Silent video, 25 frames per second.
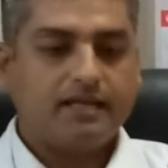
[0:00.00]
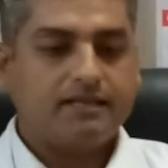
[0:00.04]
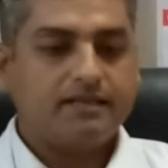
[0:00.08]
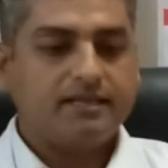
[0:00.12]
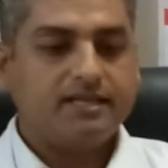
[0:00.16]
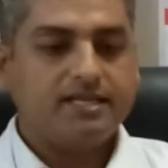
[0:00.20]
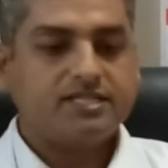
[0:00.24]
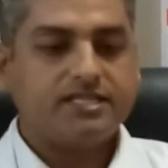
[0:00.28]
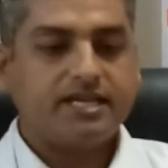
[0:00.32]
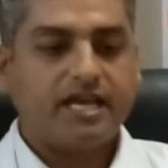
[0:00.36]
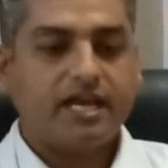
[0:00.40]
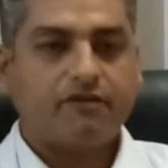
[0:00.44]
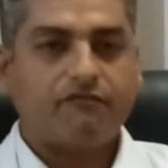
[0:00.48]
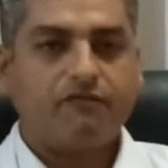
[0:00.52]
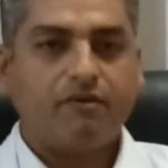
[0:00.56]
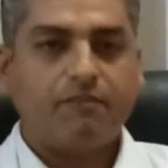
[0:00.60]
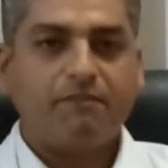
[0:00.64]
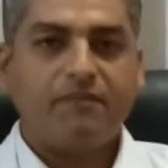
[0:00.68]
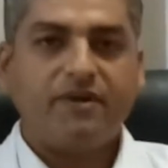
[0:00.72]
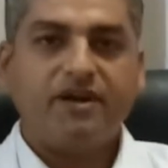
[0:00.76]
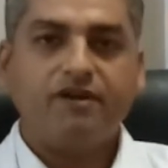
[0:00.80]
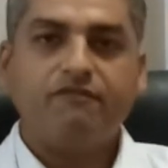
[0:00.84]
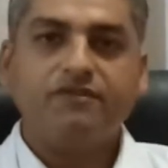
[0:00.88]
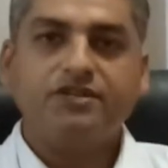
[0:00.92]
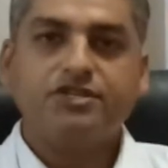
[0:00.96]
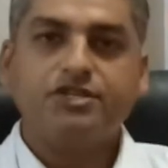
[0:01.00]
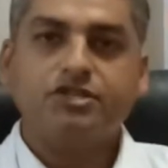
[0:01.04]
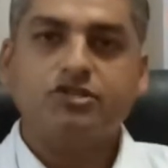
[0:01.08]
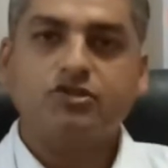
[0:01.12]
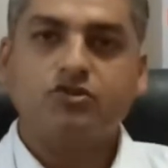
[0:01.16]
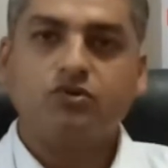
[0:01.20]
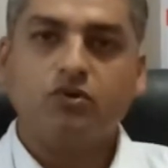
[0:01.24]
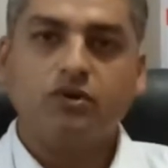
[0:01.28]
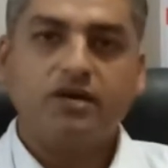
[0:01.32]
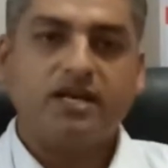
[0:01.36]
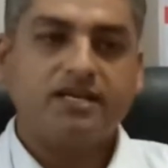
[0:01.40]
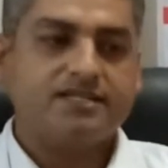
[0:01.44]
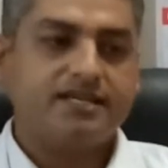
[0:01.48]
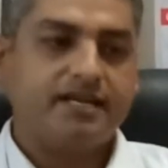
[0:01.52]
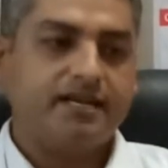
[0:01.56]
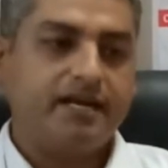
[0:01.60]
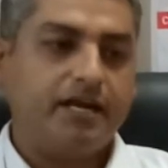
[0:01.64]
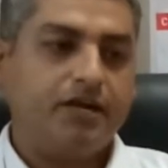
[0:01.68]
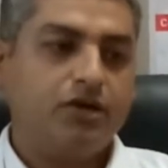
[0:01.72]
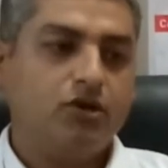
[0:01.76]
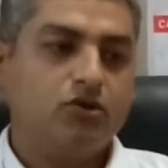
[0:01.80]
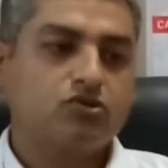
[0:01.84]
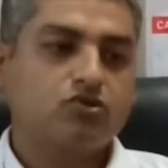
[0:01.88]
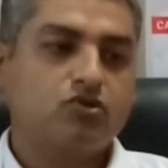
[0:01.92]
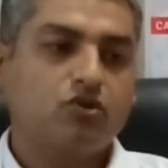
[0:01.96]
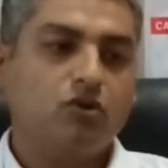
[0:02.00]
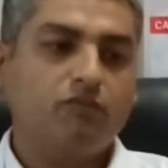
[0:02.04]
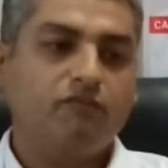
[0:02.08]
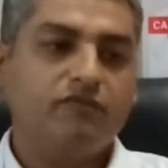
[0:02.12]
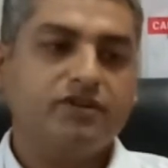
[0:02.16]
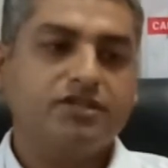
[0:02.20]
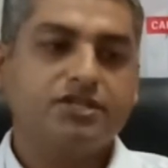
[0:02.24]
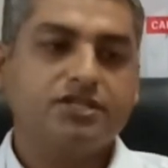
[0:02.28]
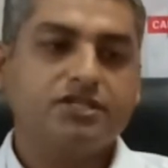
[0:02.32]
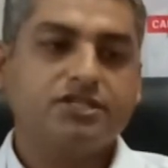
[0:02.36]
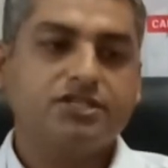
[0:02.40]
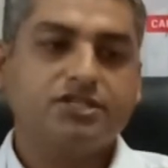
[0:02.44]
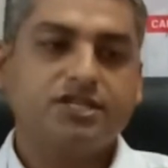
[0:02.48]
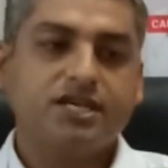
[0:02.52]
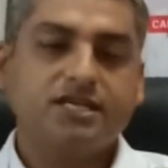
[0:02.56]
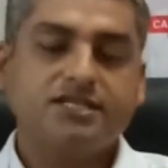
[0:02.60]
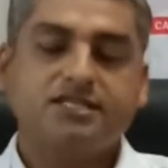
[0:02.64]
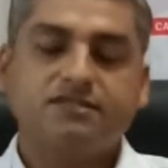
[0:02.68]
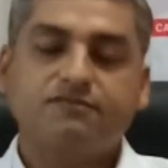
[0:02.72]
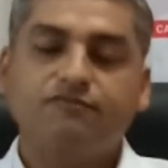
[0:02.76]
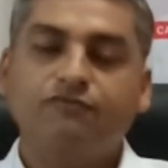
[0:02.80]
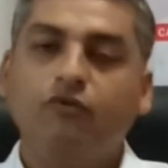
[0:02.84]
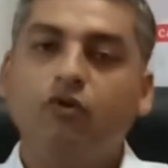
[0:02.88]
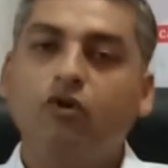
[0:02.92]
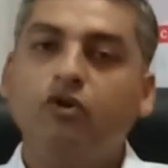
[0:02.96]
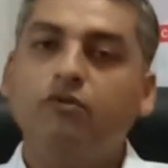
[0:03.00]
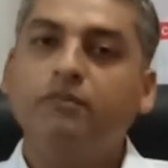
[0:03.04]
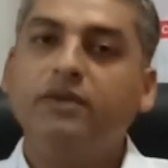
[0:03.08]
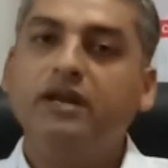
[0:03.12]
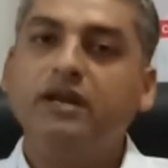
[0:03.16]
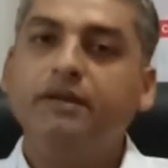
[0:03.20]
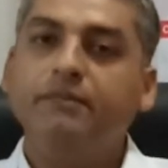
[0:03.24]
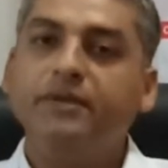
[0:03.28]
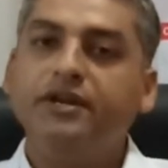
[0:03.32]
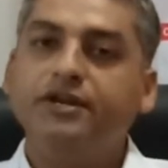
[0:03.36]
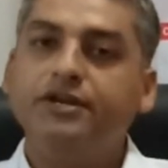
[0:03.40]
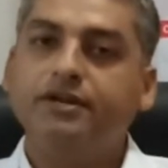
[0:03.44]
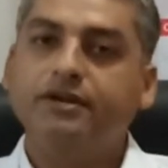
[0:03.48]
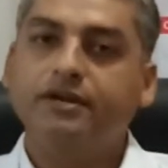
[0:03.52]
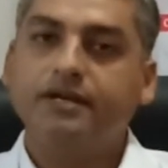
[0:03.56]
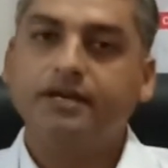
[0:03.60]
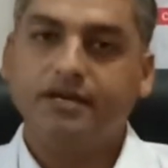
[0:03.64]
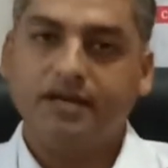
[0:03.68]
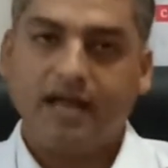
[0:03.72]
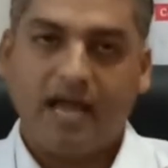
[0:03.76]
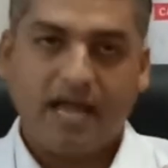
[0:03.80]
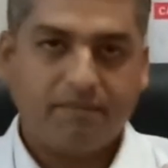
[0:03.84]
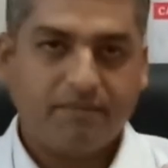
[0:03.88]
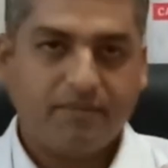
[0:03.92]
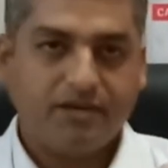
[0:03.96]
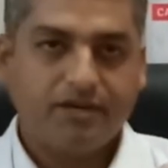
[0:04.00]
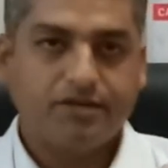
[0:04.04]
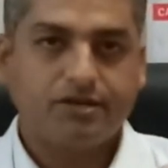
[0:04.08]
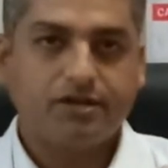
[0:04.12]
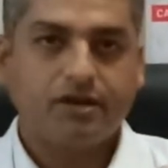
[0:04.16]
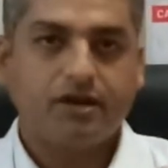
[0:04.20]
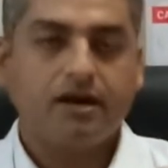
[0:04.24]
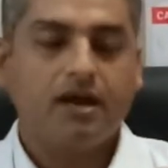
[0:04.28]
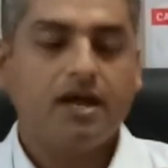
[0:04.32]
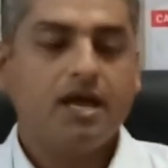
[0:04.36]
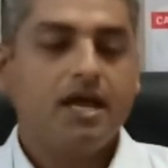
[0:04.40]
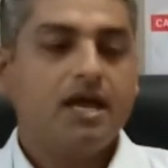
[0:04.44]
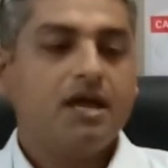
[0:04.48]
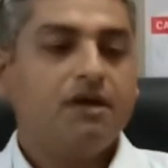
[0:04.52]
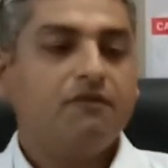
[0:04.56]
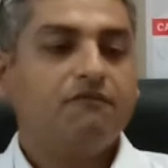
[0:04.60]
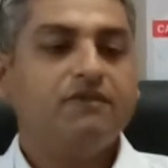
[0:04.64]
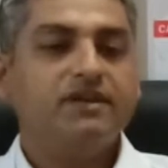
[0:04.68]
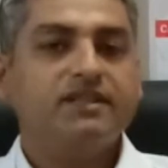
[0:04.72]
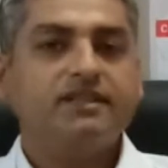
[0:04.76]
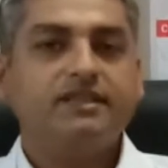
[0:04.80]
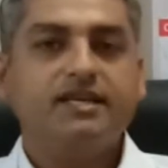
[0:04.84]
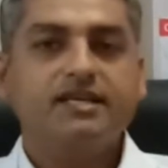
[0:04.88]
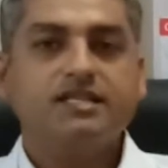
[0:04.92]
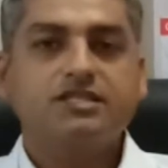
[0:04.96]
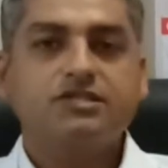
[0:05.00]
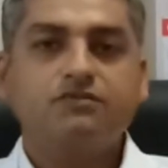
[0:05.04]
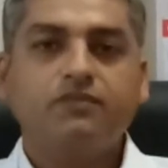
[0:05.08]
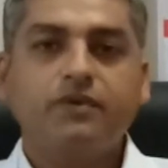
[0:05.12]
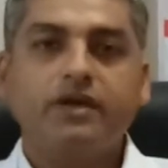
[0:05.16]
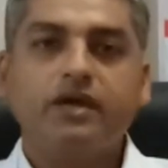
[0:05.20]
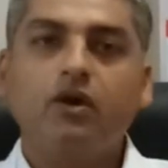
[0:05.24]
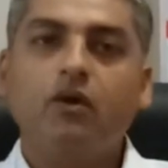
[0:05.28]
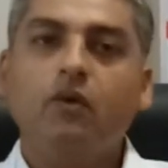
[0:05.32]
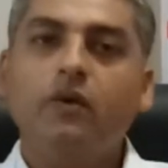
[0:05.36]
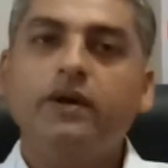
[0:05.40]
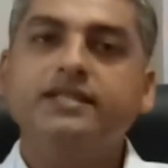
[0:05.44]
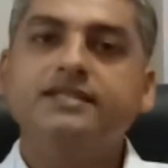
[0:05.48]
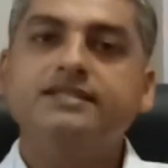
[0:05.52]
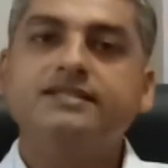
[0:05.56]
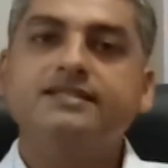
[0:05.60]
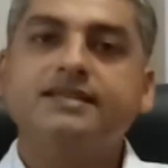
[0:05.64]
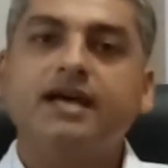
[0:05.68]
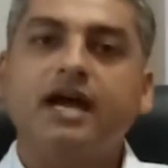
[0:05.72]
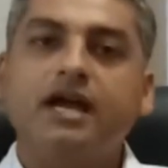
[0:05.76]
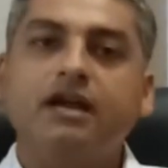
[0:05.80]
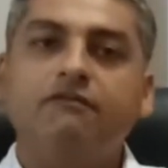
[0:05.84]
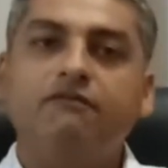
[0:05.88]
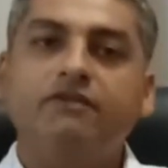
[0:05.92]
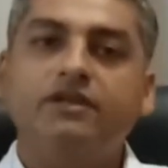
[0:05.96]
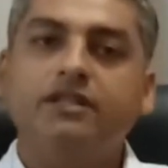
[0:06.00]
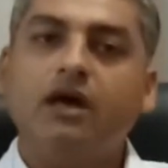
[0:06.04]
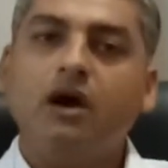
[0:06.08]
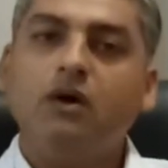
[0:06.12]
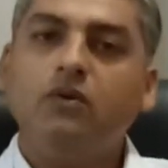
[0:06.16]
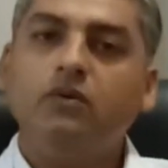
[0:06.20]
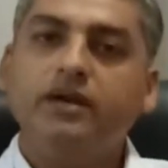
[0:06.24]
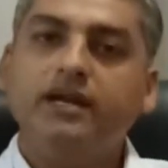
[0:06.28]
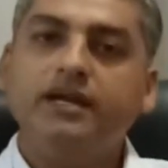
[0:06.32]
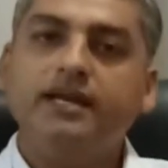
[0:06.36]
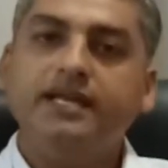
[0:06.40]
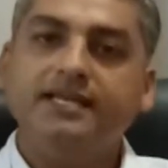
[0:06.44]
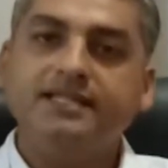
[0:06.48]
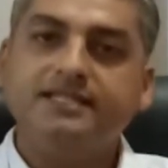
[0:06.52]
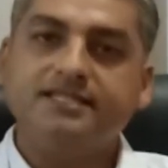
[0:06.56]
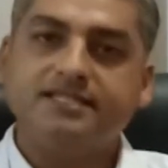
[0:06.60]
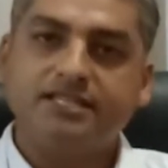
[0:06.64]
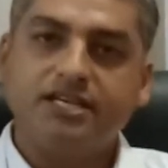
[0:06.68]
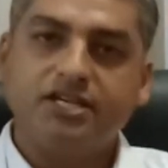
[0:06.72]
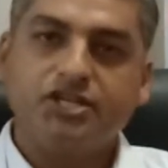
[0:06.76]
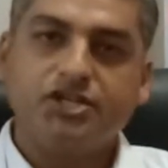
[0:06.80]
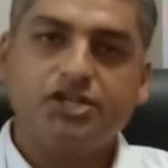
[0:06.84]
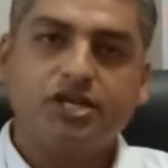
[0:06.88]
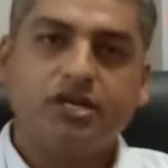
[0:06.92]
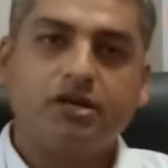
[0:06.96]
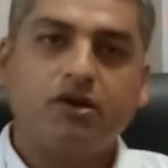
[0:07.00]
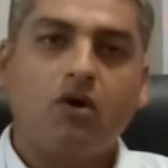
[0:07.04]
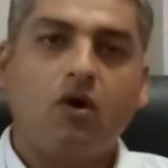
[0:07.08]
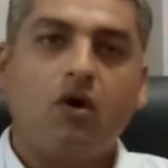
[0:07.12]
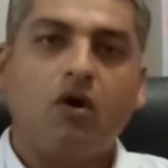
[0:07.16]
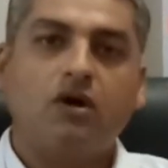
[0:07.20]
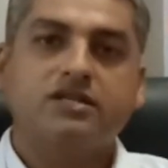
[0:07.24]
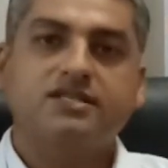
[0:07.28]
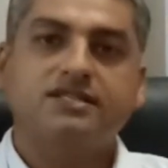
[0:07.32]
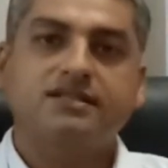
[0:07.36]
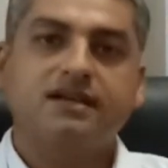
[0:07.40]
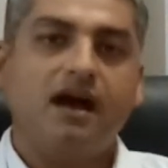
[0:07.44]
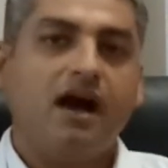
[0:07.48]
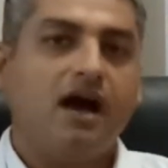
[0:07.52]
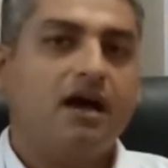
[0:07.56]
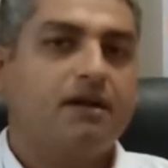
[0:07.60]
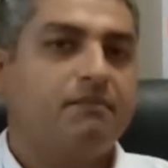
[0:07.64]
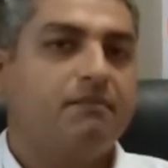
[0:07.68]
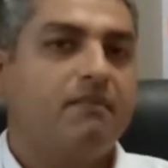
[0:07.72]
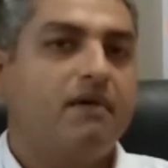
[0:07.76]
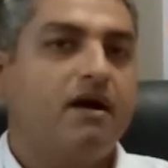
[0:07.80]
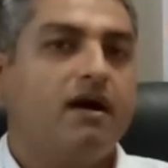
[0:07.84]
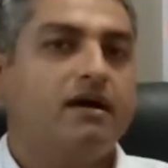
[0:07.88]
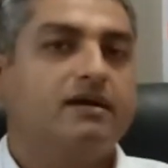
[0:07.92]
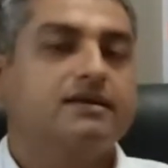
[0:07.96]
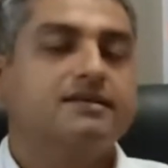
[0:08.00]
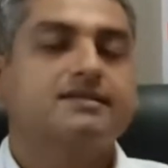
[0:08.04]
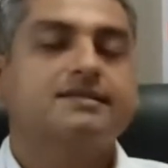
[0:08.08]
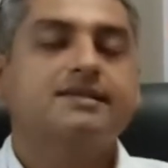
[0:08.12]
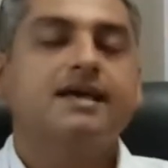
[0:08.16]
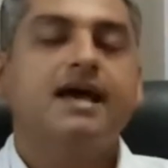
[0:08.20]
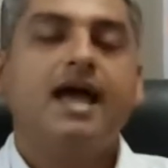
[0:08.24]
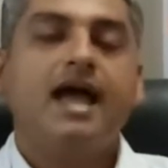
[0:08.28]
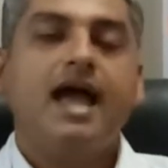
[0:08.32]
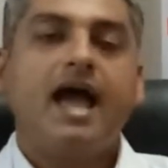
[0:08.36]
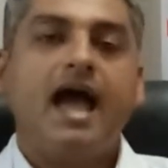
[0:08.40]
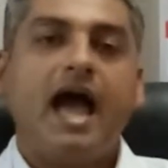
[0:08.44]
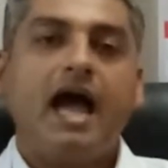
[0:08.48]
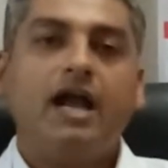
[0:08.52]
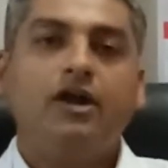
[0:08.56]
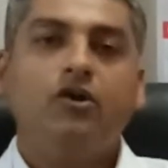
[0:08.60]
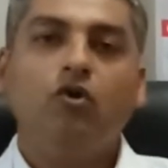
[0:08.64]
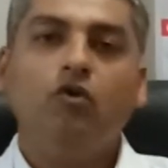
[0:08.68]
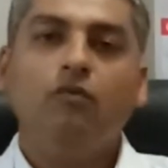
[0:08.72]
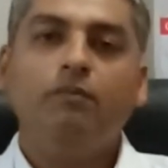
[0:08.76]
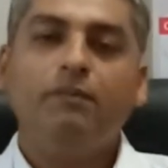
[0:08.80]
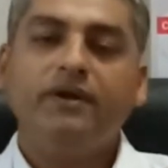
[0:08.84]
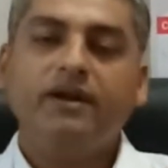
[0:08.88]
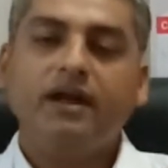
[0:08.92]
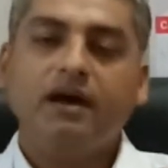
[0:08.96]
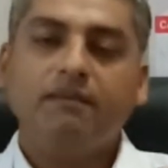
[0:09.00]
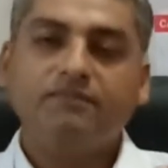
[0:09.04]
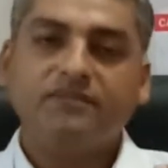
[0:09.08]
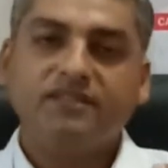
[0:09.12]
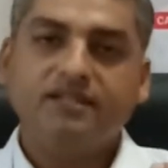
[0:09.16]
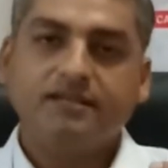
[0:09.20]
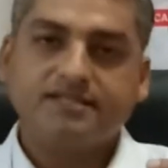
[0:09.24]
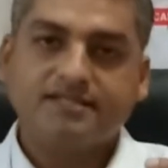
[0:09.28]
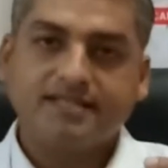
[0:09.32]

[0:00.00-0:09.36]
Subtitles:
this equipment which is known as an endoscope, which is just 4 millimeter in diameter. With this, we go inside without any incision or scar marks and open up the